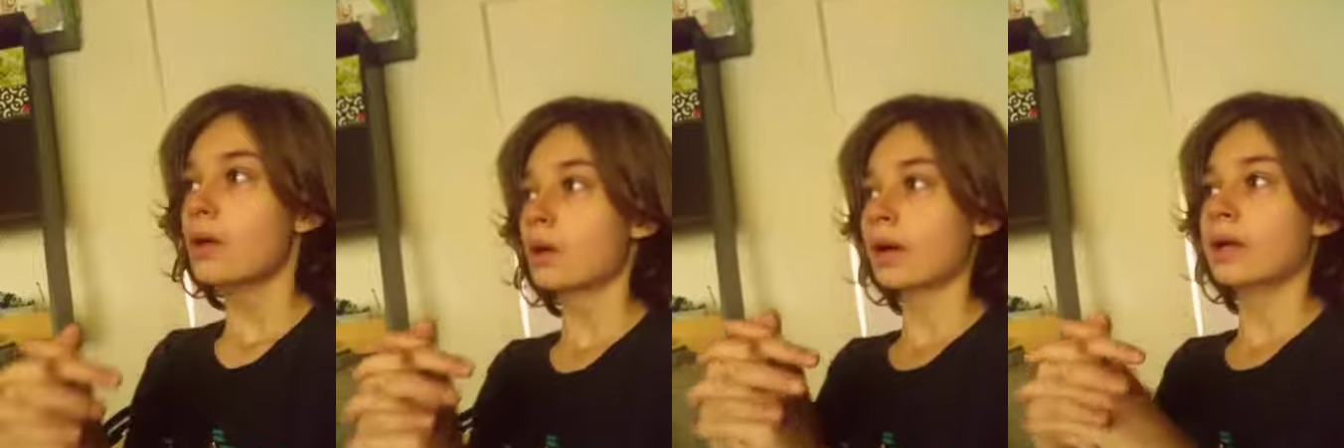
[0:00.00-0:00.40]

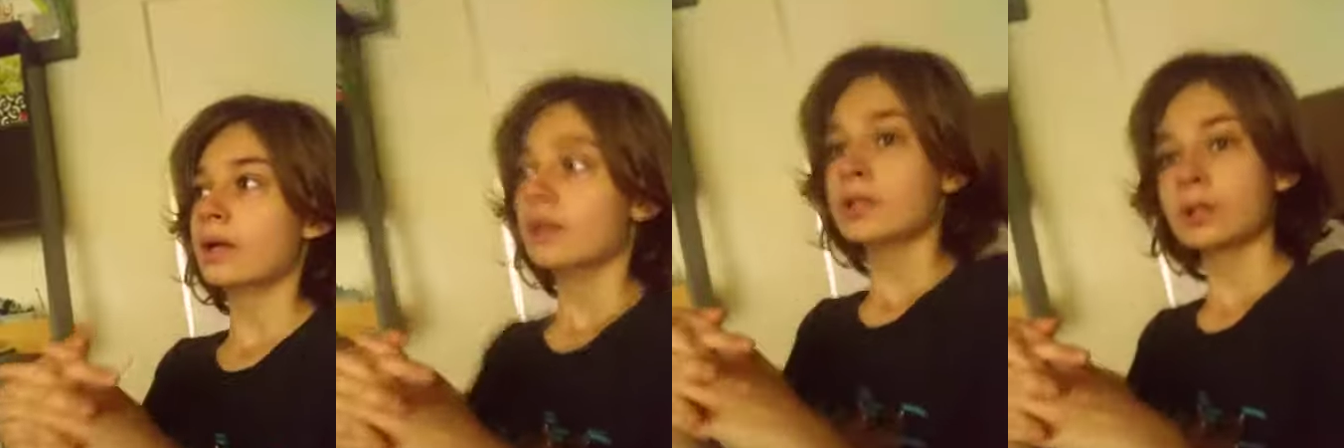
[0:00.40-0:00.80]
Okay,
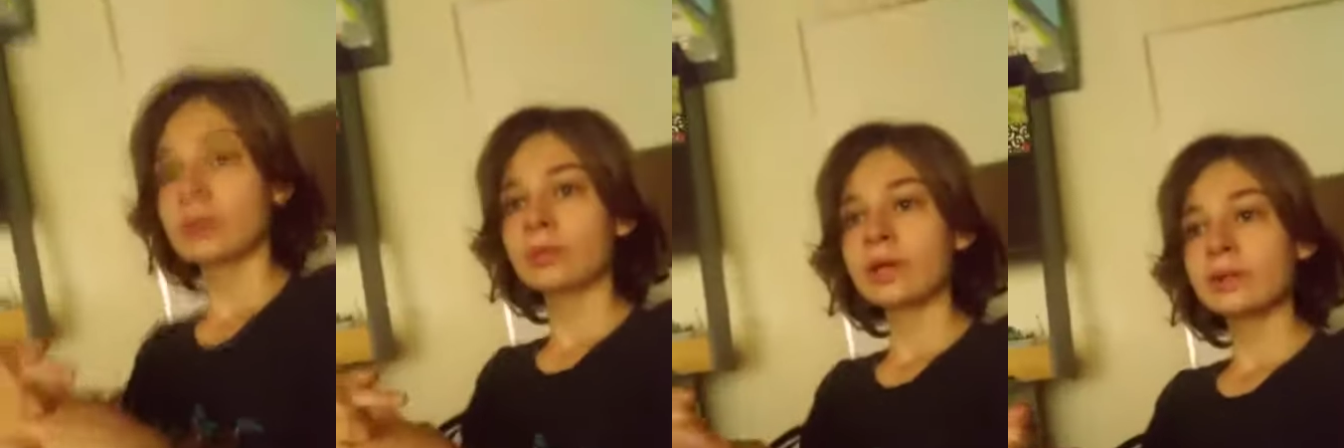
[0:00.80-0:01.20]
so
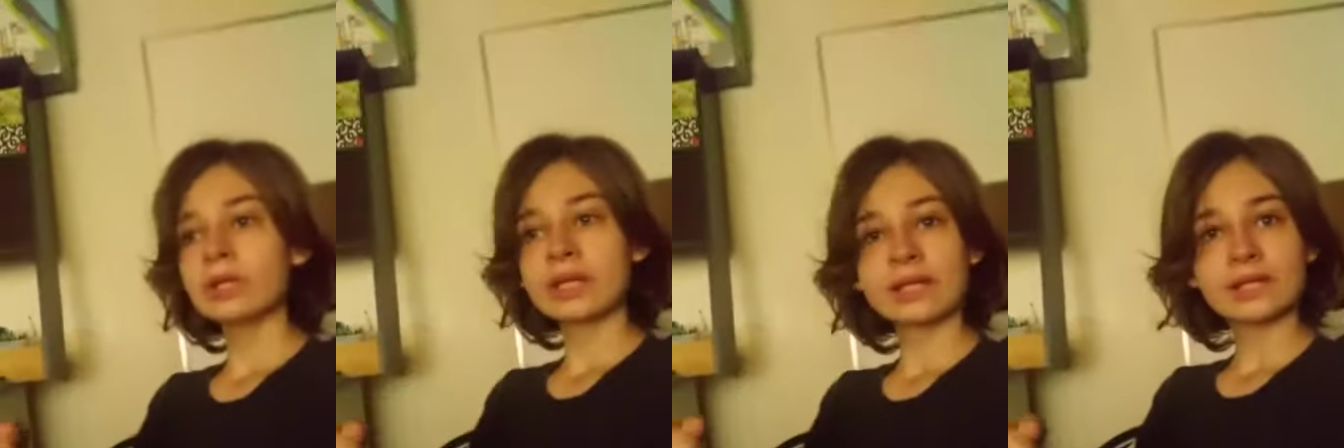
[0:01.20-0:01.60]
the way
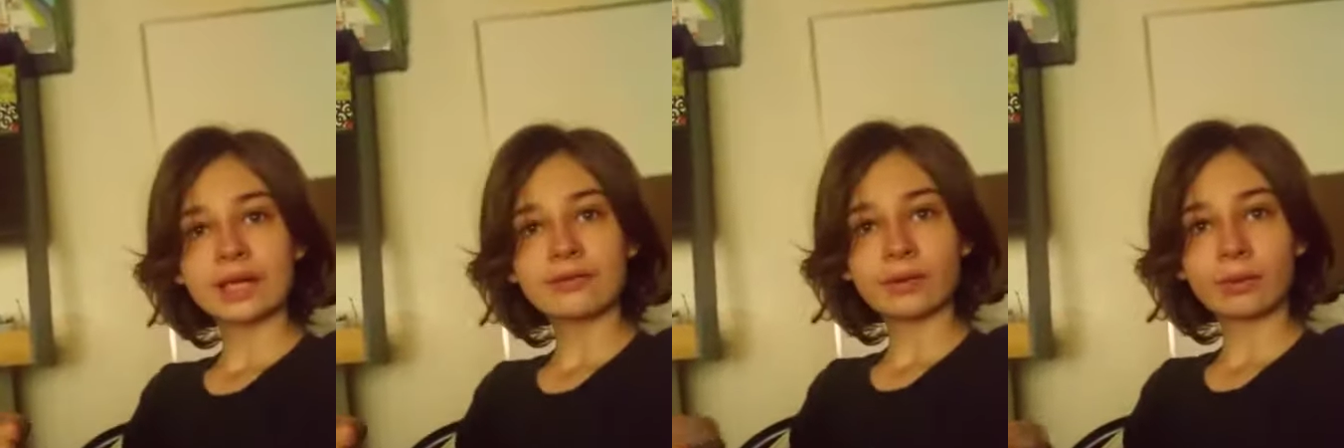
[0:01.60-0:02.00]
noise canceling
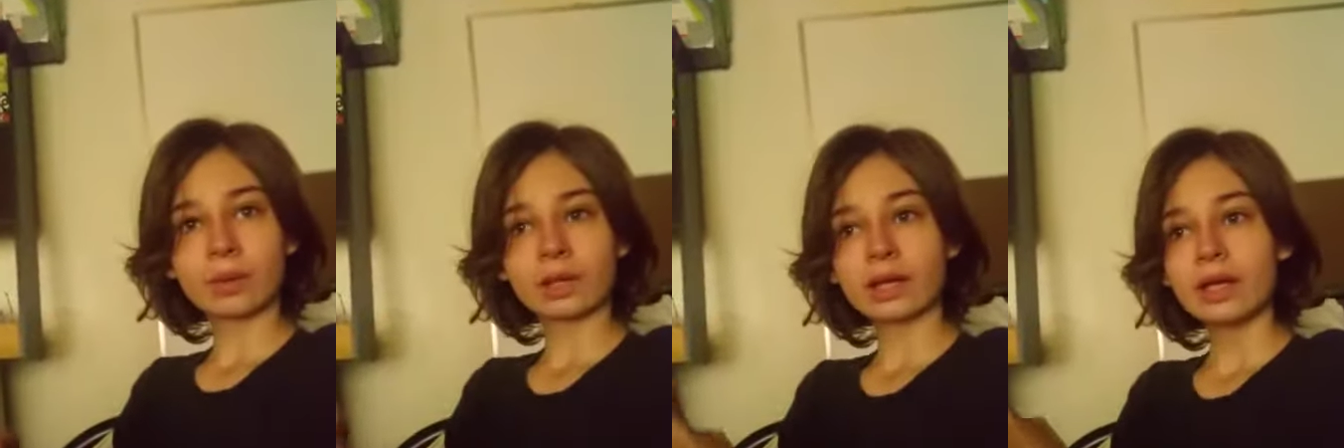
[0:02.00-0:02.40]
headphone would
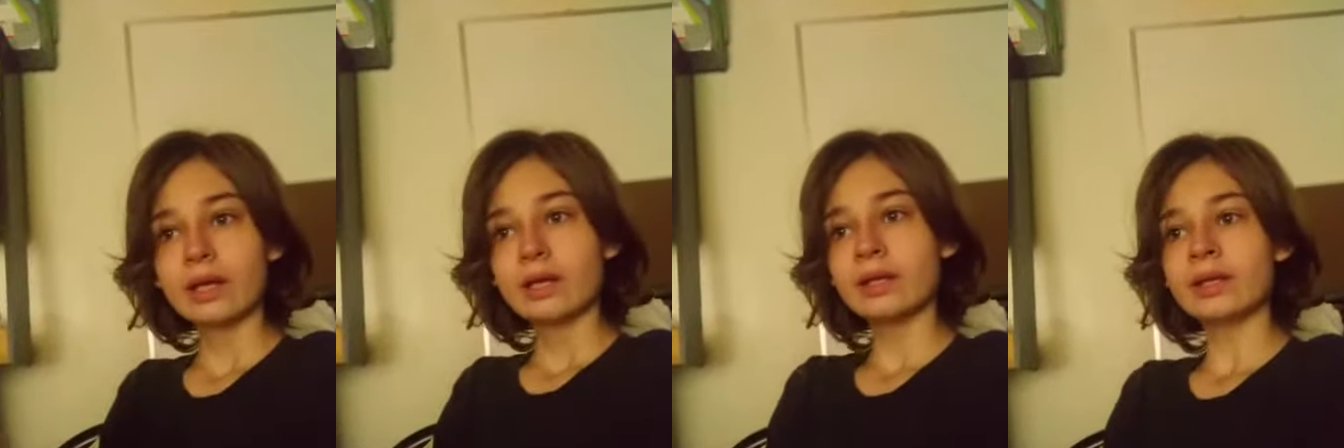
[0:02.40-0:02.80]
work
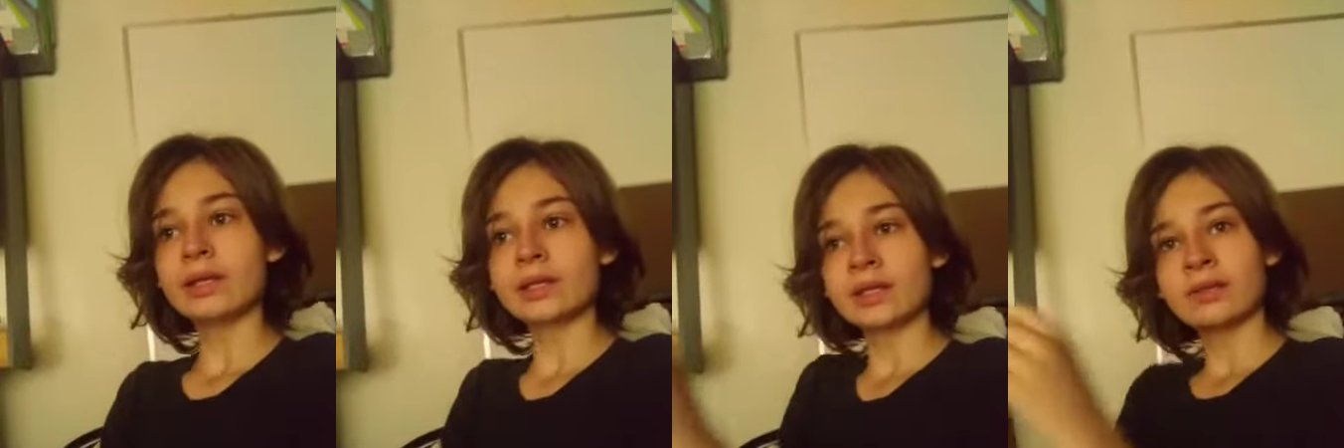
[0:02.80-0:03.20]

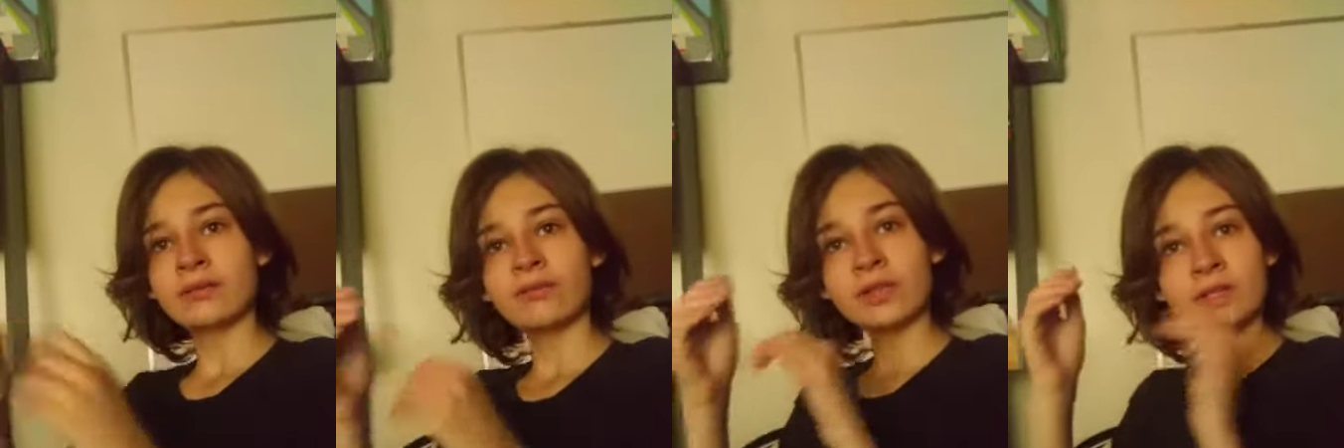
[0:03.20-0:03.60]
is
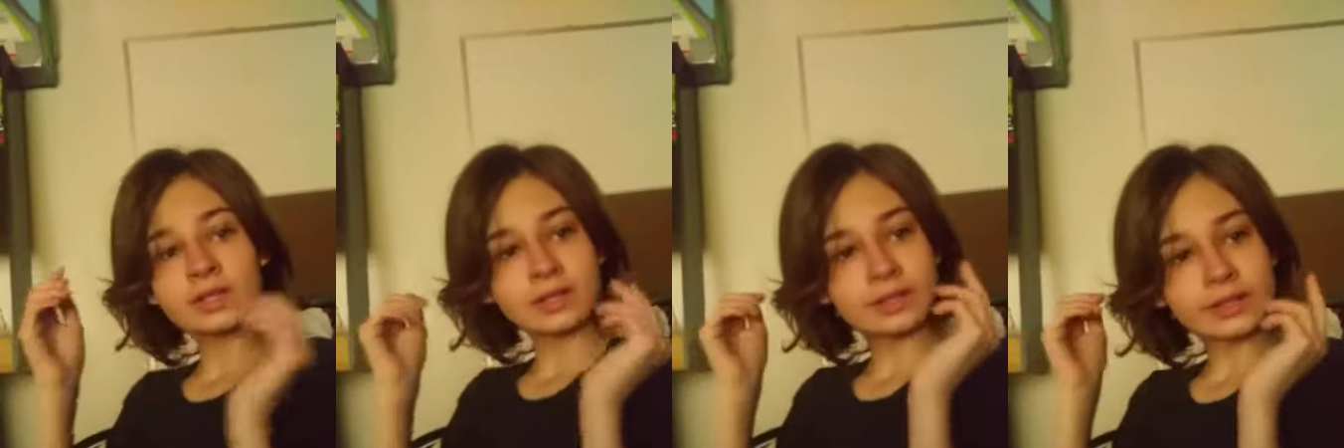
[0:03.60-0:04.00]
it feeds
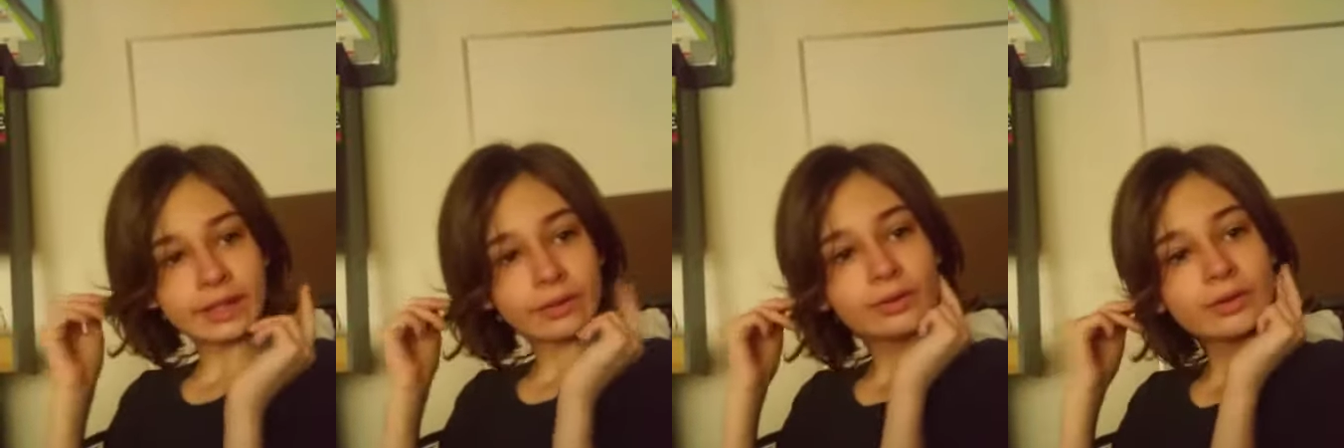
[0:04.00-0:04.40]
in
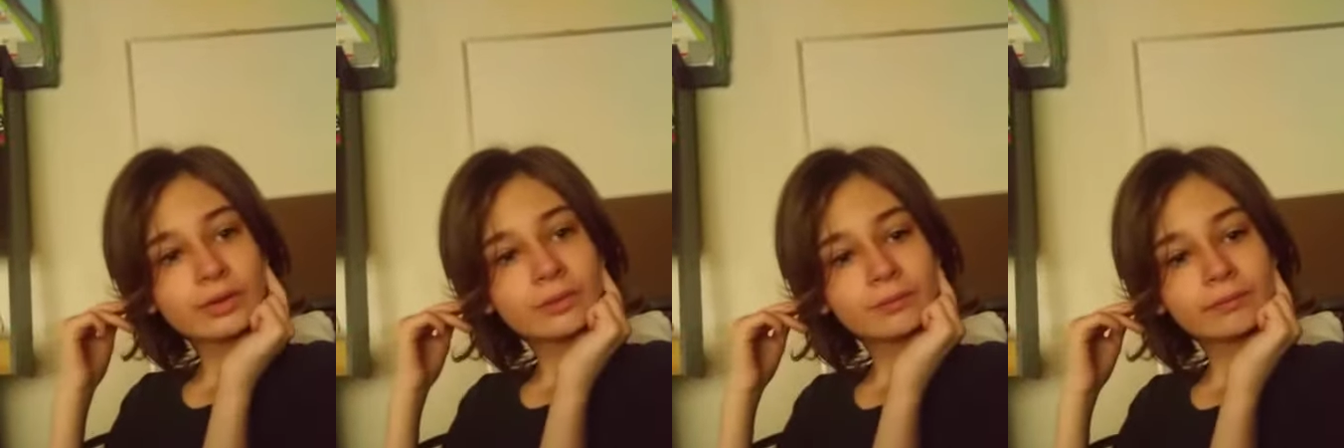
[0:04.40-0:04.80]
sound to
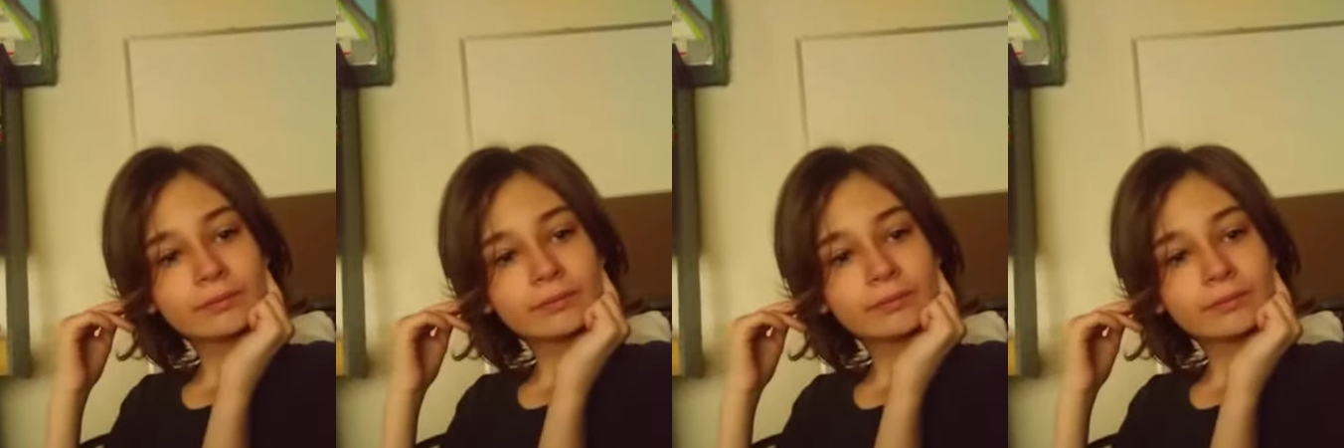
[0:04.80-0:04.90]
you,